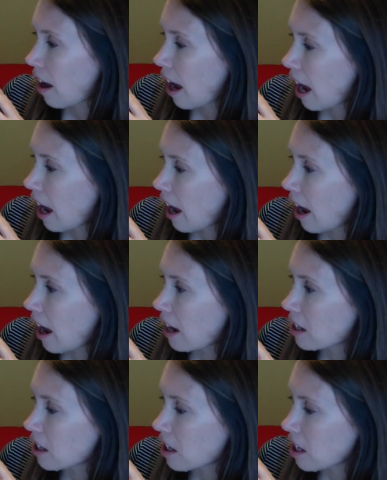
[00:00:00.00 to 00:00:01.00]

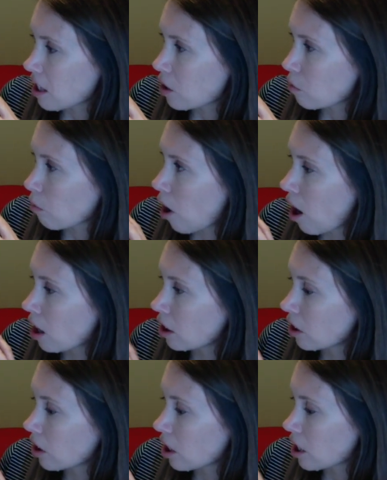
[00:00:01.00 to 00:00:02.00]
And this rock
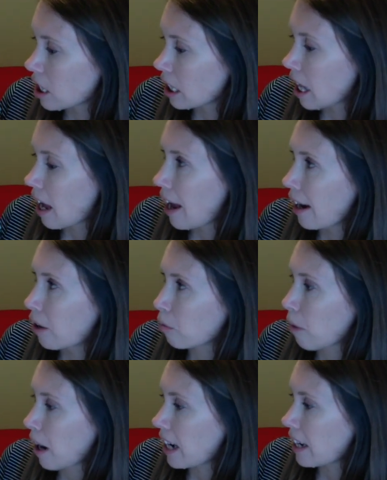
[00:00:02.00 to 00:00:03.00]
looks like
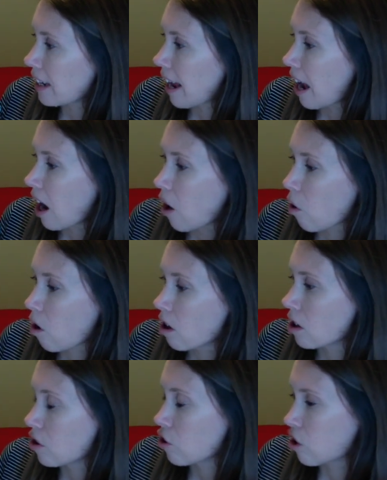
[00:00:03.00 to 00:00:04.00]
right now
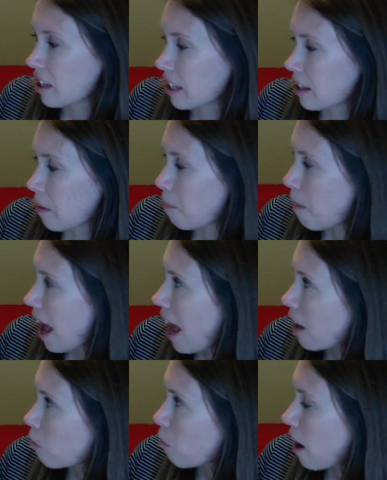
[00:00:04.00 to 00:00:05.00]
she's in some
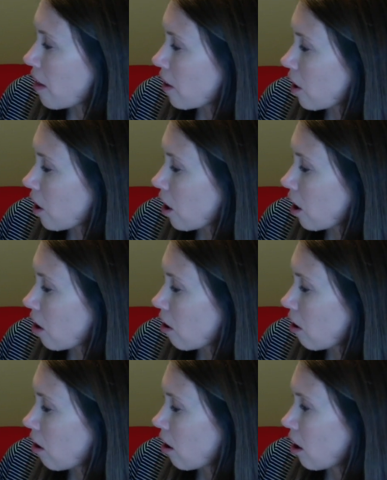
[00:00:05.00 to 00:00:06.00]
bad weather.
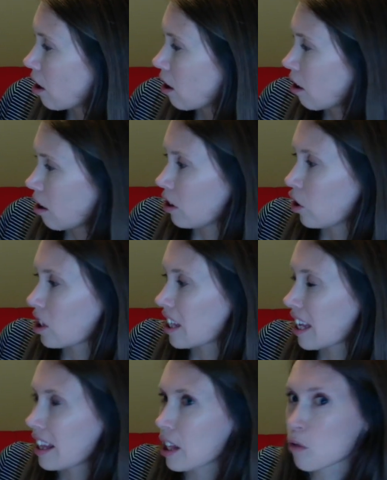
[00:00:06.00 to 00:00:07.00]
Looks
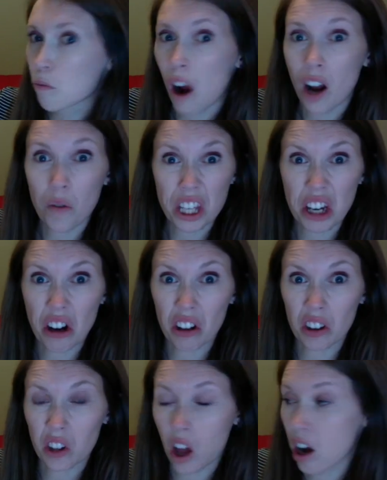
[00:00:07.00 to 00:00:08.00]
like this rock was here a
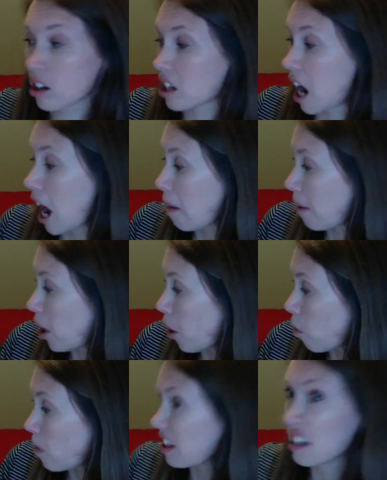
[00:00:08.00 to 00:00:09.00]
long time ago
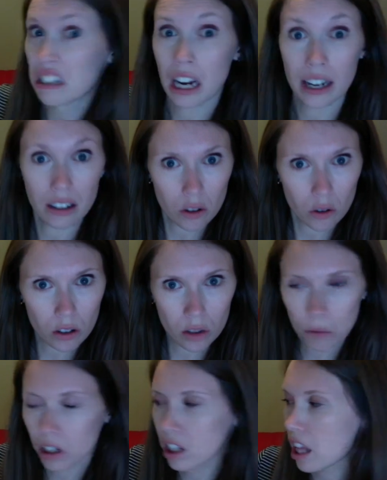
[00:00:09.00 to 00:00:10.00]
when the dinosaurs
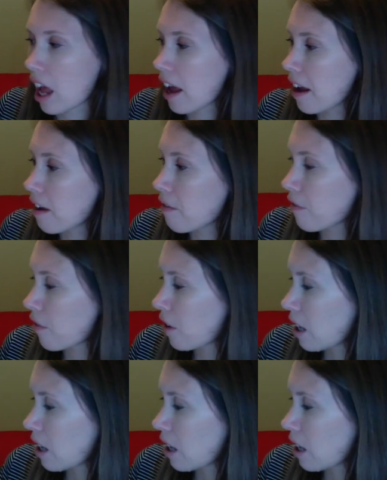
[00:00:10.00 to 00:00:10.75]
were alive.